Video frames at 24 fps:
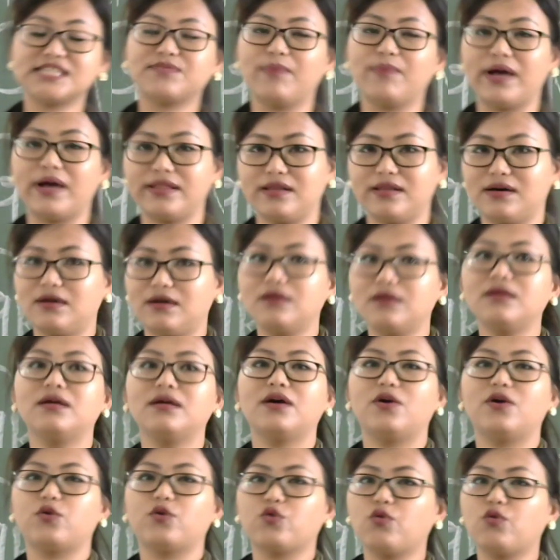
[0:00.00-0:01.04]
mother,
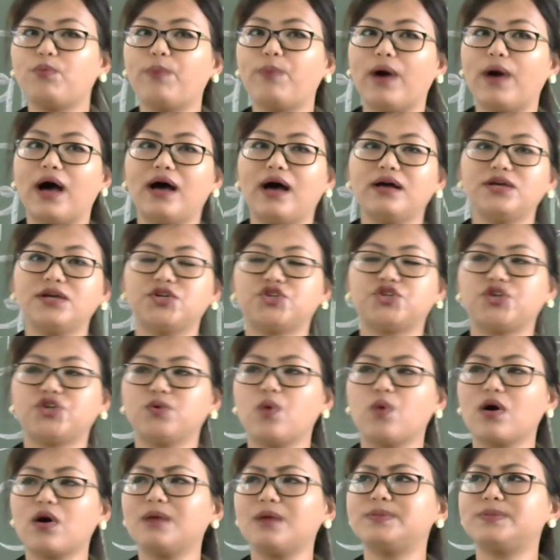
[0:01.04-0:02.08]
Rupa, she
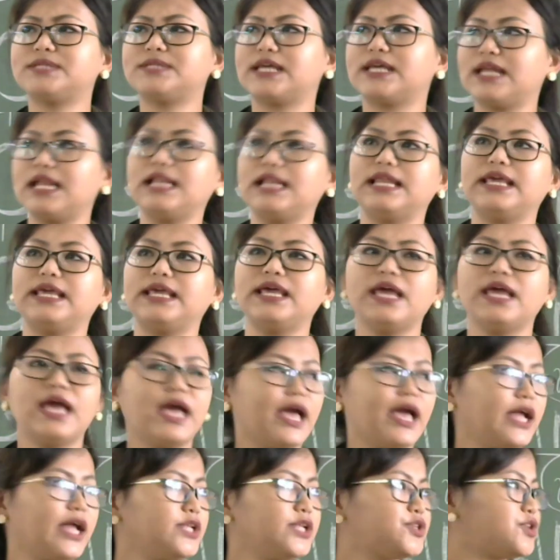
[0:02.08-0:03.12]
woke up suddenly
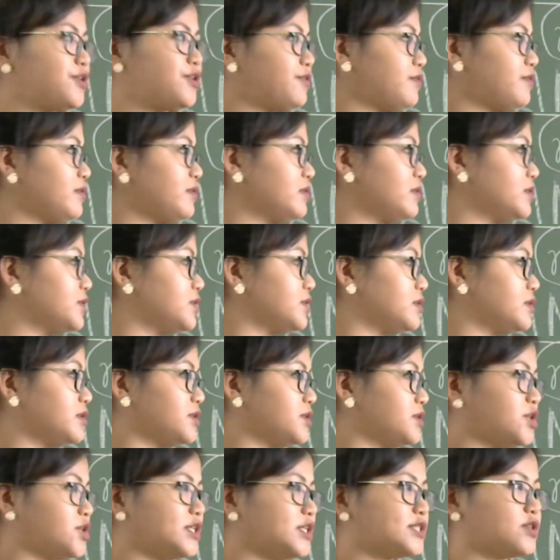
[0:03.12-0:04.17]
and she
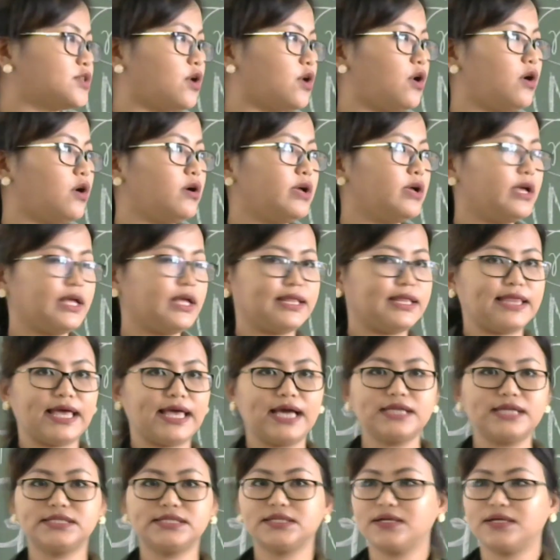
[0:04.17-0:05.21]
saw
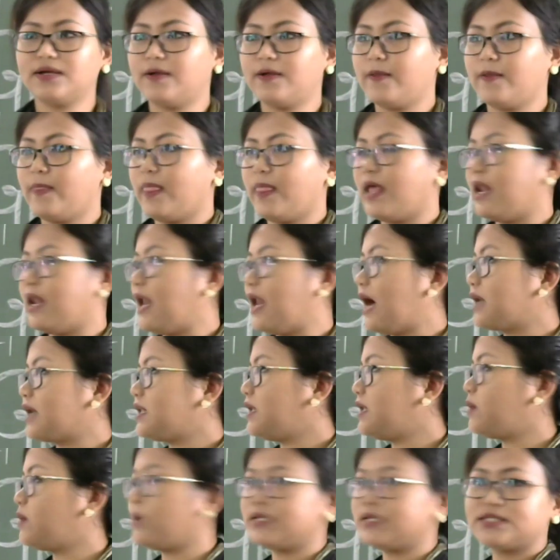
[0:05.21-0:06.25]
that
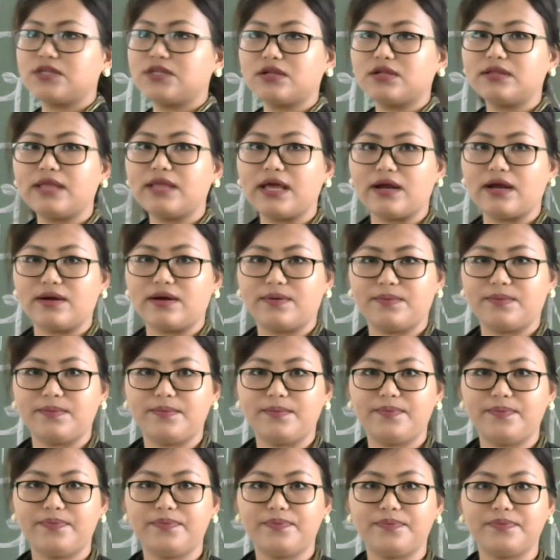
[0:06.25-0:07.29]
Ladli was not there.
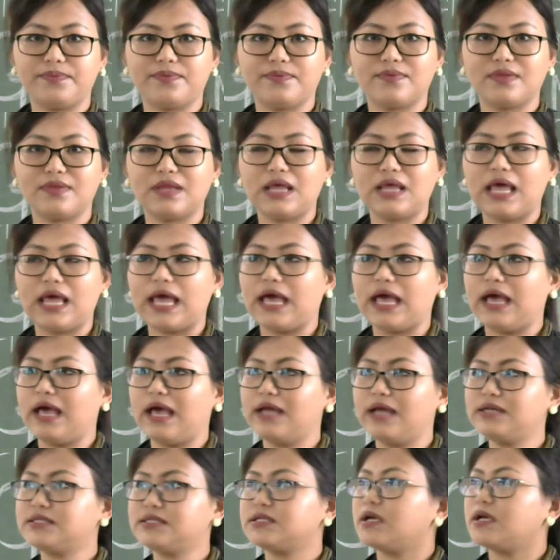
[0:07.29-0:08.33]

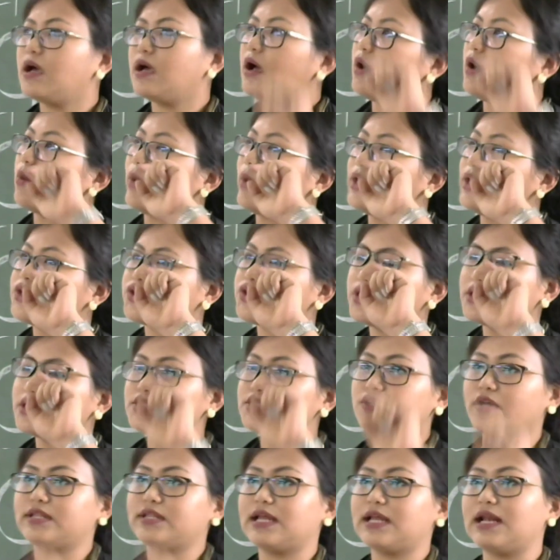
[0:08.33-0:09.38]
And when she
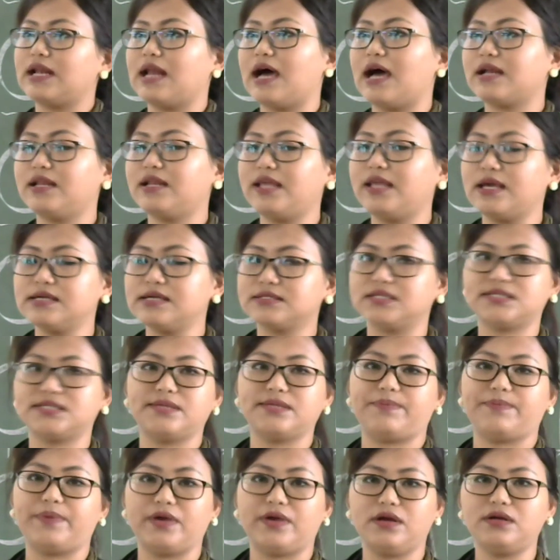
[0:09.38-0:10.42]
saw that Ladli has
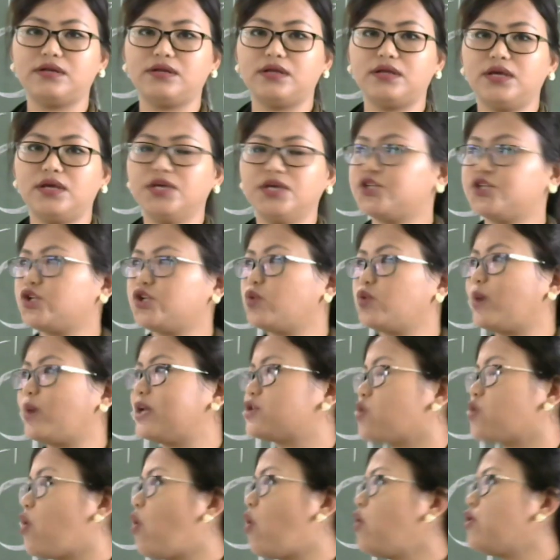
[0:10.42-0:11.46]
disappeared, she
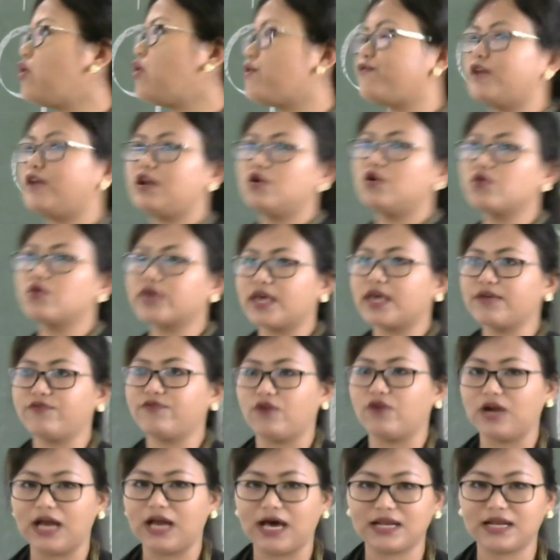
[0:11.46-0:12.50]
went all over looking
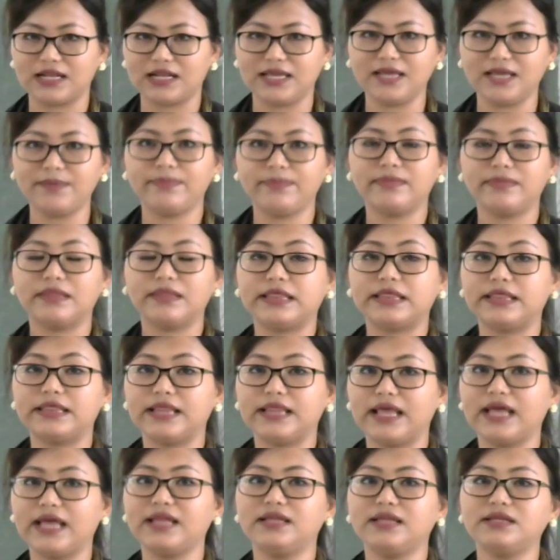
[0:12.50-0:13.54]
for Ladli.
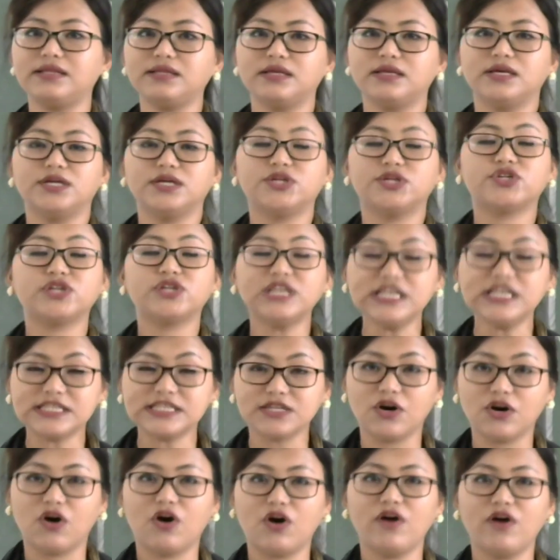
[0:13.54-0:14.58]
Then she
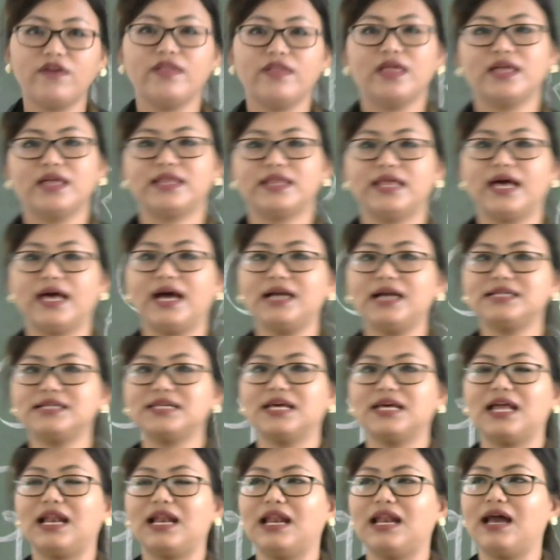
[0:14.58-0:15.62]
saw
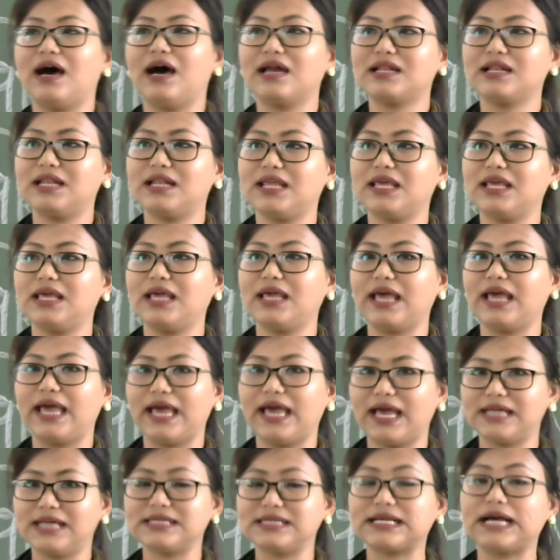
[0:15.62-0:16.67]
that Ladli
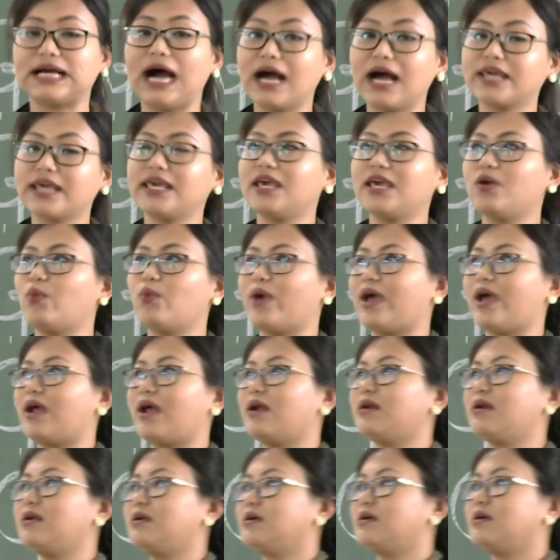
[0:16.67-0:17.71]
and Kaki
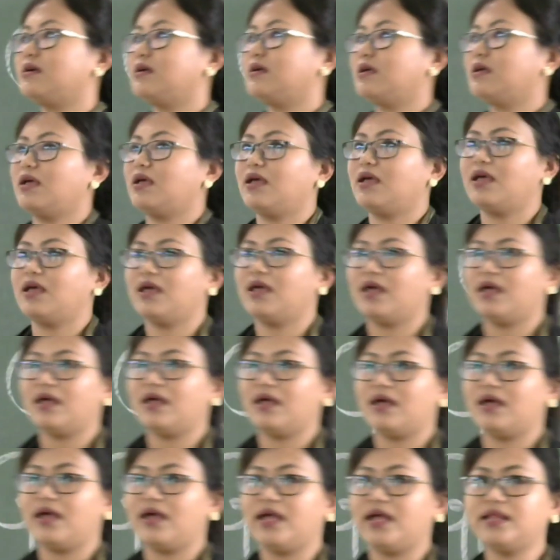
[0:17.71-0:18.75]
were
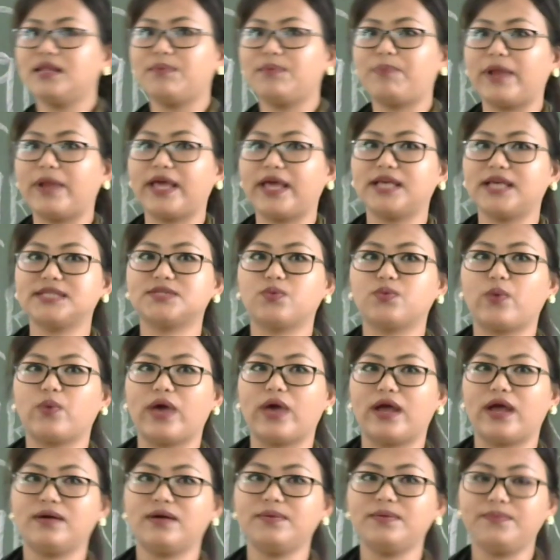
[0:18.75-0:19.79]
in the place
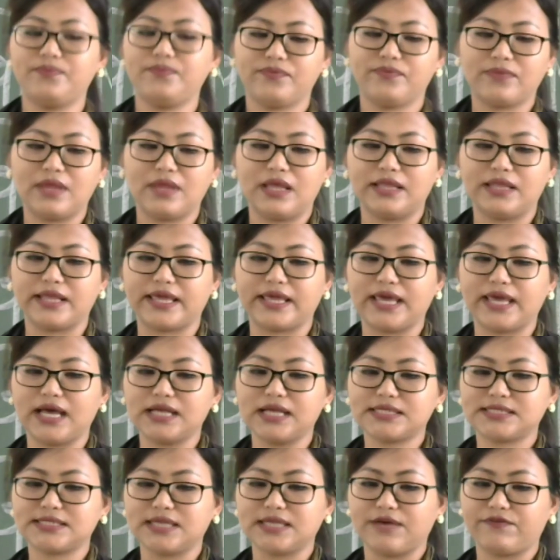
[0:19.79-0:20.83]
where the
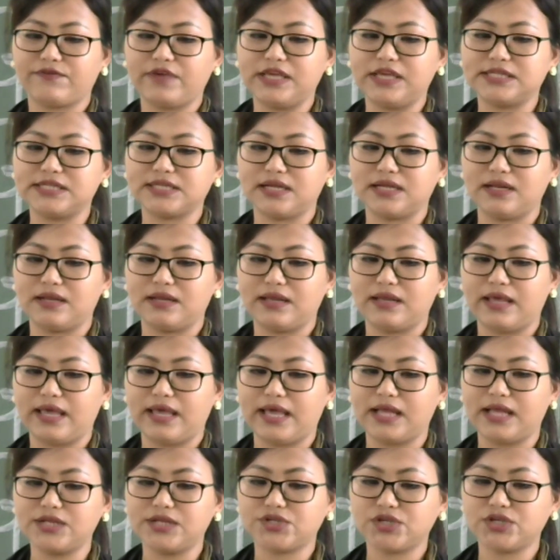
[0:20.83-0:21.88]
guests have eaten.
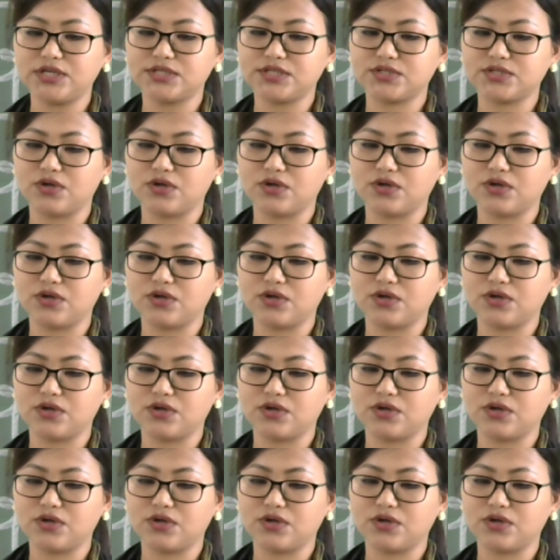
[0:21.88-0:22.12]
And she